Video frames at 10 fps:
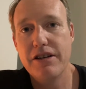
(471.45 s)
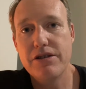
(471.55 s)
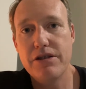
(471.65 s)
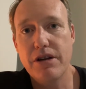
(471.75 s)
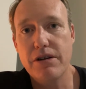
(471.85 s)

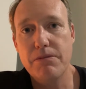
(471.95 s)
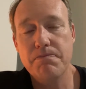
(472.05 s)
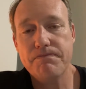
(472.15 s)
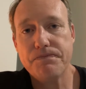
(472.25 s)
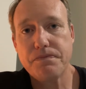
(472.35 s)
So
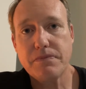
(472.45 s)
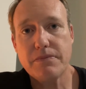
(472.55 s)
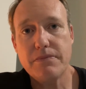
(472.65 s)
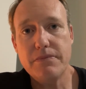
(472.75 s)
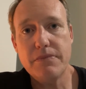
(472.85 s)

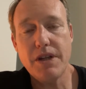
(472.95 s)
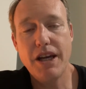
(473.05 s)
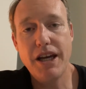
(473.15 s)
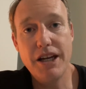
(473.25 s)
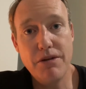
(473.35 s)

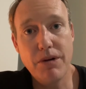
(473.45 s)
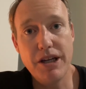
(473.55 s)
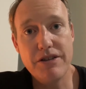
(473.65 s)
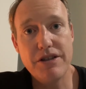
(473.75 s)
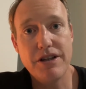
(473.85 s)

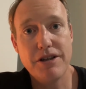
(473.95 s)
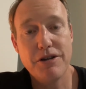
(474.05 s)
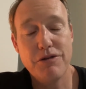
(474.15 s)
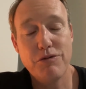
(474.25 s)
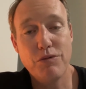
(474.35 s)
anyways,